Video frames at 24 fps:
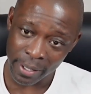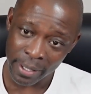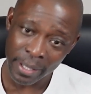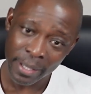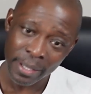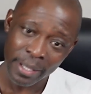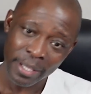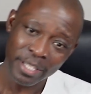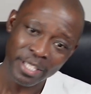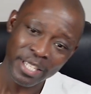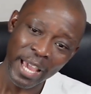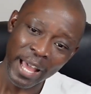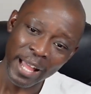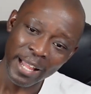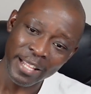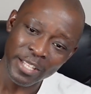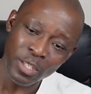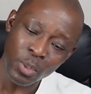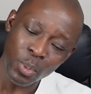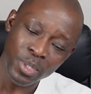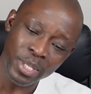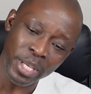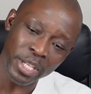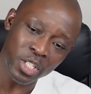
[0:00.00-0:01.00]
The challenge
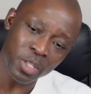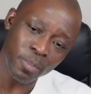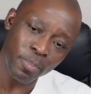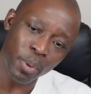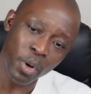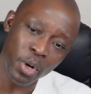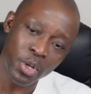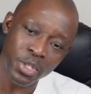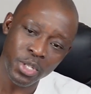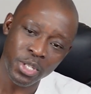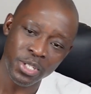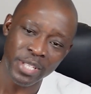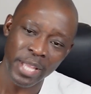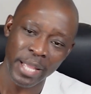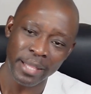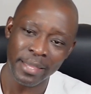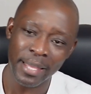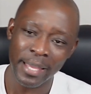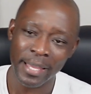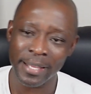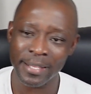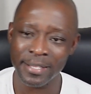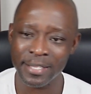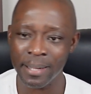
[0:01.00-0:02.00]
with such a person is that they
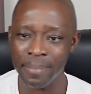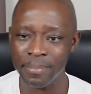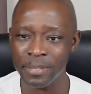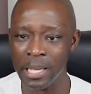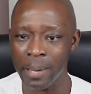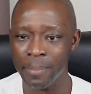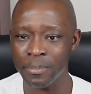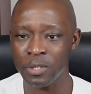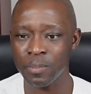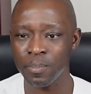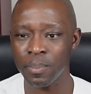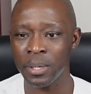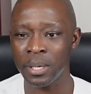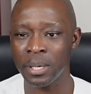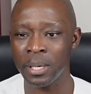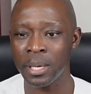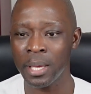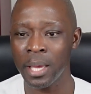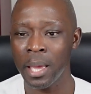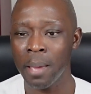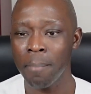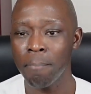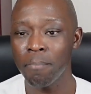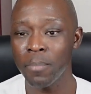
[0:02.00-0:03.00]
can sometimes be
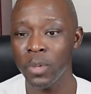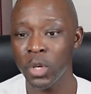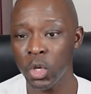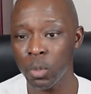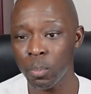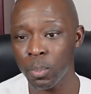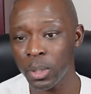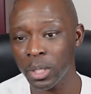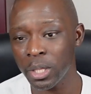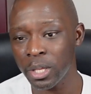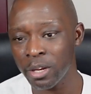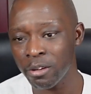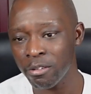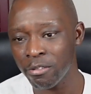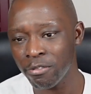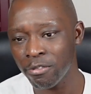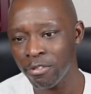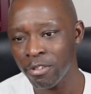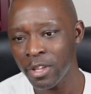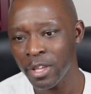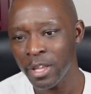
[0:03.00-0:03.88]
manipulative